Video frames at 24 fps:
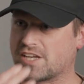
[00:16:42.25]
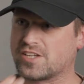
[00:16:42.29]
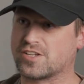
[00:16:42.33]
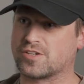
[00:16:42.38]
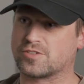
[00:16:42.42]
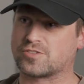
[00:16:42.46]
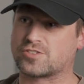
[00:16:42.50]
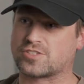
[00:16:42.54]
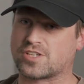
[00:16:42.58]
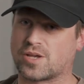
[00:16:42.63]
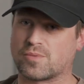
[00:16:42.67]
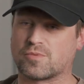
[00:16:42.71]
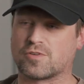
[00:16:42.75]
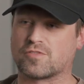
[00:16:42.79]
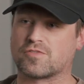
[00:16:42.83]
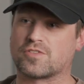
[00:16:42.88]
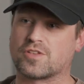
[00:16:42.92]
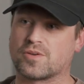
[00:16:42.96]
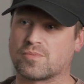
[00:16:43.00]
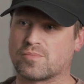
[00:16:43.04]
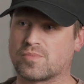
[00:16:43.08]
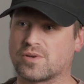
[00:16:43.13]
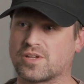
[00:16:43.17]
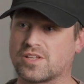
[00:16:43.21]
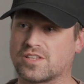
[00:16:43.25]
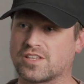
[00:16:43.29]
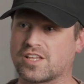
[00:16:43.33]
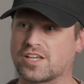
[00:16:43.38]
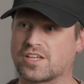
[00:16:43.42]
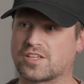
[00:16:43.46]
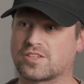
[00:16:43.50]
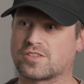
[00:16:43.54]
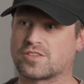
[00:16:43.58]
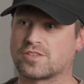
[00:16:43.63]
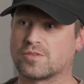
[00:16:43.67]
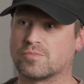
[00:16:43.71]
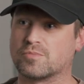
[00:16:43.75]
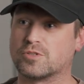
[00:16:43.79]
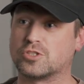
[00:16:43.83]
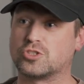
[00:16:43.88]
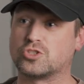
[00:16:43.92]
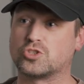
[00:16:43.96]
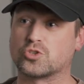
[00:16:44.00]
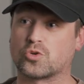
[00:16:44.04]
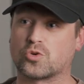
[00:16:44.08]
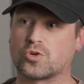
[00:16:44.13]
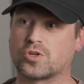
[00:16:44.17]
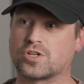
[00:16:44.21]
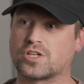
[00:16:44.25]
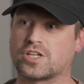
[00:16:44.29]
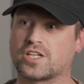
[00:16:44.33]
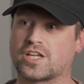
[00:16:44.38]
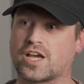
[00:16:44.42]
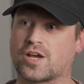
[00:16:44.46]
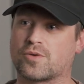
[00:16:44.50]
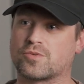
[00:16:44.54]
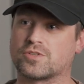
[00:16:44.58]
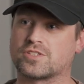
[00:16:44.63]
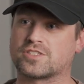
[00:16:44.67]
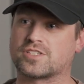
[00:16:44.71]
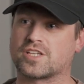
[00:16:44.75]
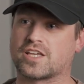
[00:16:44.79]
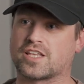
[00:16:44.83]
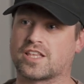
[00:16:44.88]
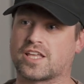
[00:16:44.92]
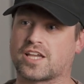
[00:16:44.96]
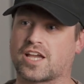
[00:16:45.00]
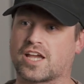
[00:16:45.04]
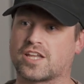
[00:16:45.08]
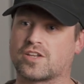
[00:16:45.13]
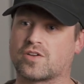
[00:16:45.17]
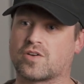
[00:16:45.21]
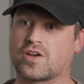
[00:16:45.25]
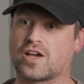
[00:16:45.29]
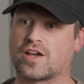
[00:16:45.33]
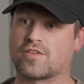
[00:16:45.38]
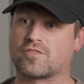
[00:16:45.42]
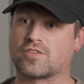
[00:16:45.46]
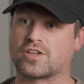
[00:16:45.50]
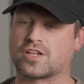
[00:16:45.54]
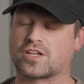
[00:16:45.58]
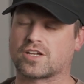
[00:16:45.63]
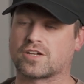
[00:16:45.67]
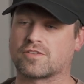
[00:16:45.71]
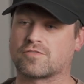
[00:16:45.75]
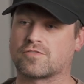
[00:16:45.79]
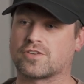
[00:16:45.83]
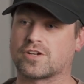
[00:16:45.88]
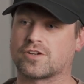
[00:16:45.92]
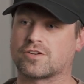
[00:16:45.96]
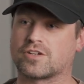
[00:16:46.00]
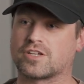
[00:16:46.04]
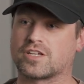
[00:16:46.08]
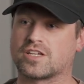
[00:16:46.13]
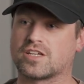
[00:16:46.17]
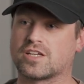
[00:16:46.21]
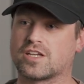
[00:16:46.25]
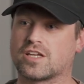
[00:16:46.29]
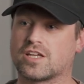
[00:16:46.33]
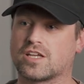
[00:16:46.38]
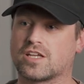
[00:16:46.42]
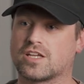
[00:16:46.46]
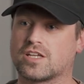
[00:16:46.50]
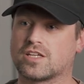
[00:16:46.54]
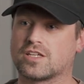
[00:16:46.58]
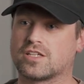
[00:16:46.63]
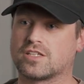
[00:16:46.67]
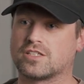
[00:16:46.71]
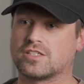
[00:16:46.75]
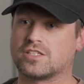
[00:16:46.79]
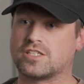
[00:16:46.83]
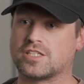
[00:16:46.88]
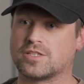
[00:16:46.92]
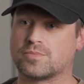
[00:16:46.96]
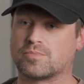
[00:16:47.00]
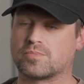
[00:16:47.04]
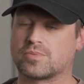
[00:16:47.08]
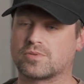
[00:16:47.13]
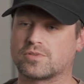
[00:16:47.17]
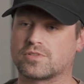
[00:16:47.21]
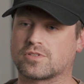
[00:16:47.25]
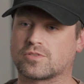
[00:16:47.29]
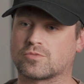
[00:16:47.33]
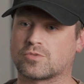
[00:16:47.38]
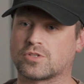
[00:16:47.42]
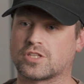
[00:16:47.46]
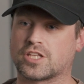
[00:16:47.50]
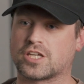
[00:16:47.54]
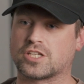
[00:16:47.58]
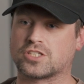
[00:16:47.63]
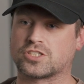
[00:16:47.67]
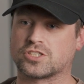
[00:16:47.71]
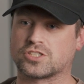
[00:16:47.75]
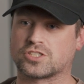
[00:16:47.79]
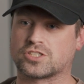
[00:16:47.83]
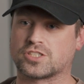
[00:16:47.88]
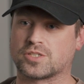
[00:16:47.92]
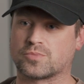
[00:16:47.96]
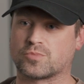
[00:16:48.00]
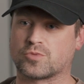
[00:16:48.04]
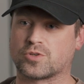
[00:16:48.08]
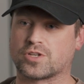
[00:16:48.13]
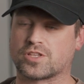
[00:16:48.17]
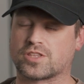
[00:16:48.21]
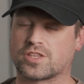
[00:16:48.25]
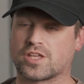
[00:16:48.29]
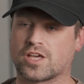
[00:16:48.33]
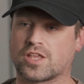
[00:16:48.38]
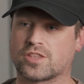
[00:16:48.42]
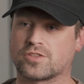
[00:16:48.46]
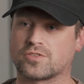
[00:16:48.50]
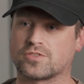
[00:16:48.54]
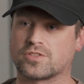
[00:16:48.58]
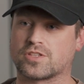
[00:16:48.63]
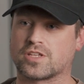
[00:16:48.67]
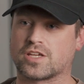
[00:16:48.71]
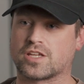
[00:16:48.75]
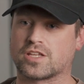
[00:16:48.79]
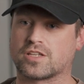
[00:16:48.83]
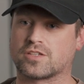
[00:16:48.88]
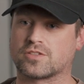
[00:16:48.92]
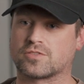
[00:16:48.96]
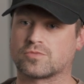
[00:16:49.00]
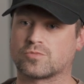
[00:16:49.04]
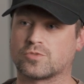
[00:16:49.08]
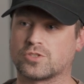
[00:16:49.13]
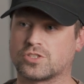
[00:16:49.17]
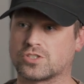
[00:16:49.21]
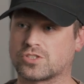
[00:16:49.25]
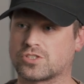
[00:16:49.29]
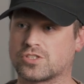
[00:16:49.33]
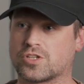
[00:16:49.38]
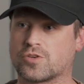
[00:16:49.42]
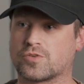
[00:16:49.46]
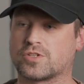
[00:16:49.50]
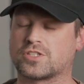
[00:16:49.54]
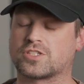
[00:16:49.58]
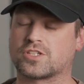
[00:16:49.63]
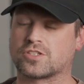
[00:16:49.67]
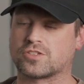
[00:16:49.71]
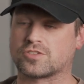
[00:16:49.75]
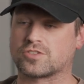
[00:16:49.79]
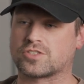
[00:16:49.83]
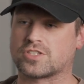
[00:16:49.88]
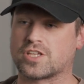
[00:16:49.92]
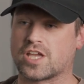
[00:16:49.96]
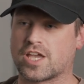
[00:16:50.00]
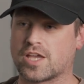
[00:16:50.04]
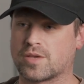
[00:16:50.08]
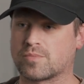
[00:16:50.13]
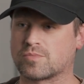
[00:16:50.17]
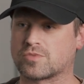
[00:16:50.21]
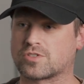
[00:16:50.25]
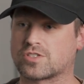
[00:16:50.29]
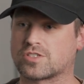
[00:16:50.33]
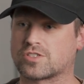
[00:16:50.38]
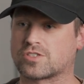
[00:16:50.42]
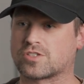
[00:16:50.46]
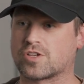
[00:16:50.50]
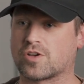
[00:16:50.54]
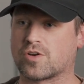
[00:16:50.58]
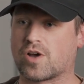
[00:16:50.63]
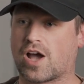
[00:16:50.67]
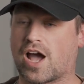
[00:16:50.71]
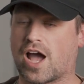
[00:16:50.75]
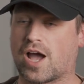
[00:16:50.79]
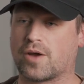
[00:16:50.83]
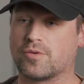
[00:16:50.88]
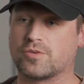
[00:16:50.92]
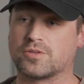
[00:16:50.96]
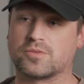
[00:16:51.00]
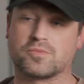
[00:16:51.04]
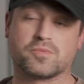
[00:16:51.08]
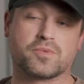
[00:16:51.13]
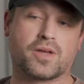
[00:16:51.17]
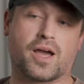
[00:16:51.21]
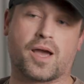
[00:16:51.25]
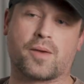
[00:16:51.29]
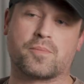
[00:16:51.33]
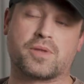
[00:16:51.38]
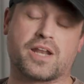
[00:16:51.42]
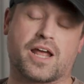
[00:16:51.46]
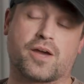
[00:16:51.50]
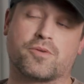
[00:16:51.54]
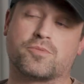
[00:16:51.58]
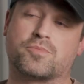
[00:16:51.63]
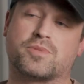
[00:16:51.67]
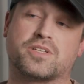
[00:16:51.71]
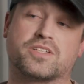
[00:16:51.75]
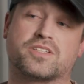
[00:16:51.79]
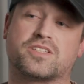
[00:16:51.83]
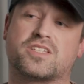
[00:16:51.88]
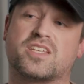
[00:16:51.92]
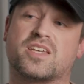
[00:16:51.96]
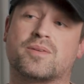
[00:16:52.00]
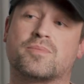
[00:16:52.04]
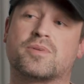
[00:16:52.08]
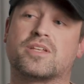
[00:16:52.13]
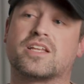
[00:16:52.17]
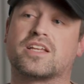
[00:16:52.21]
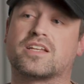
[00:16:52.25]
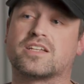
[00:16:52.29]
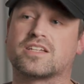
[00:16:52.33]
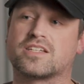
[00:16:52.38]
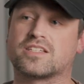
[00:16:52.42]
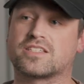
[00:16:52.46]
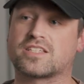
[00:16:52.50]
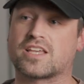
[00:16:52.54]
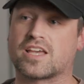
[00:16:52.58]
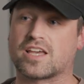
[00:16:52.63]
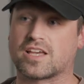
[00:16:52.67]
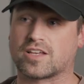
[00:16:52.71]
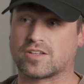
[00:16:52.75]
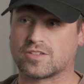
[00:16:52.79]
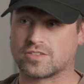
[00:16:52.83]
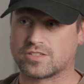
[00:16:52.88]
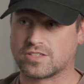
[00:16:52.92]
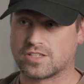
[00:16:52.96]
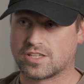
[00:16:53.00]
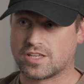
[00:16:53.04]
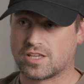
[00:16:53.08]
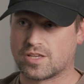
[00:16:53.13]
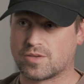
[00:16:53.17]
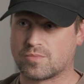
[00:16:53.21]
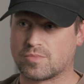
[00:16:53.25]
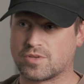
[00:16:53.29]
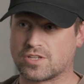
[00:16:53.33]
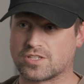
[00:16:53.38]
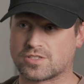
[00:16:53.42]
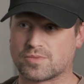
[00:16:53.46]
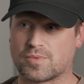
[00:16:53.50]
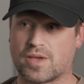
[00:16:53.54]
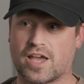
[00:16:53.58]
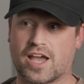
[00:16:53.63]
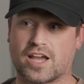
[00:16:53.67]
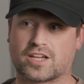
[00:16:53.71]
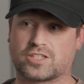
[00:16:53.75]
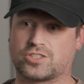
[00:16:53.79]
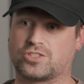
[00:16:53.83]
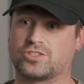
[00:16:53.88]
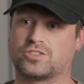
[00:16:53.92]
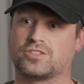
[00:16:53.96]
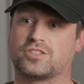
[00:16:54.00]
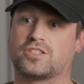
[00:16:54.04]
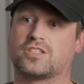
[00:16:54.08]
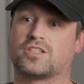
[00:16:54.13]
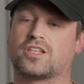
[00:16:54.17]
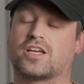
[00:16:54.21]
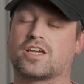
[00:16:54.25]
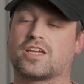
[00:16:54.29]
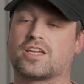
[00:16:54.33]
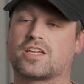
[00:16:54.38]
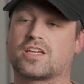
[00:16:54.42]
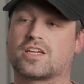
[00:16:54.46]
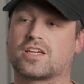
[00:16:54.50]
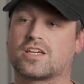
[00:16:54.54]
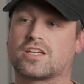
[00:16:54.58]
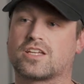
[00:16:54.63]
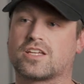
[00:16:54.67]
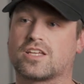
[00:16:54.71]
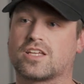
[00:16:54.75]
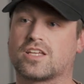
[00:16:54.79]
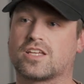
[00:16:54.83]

know some of them, but, like, the majority, I would say, like, I don't have, like, a very deep relationship with, other than we just know each other's names. So I would be intimidated as hell, because I'm actually, like...